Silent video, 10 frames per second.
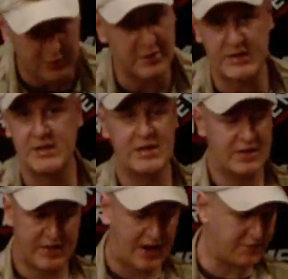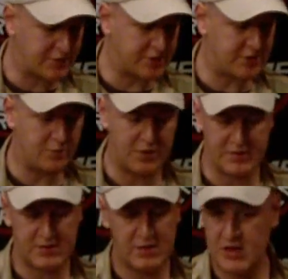I got it, haven't touched it
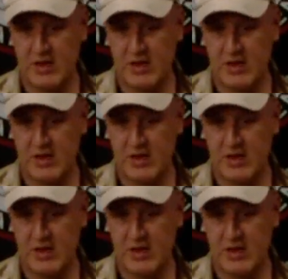once.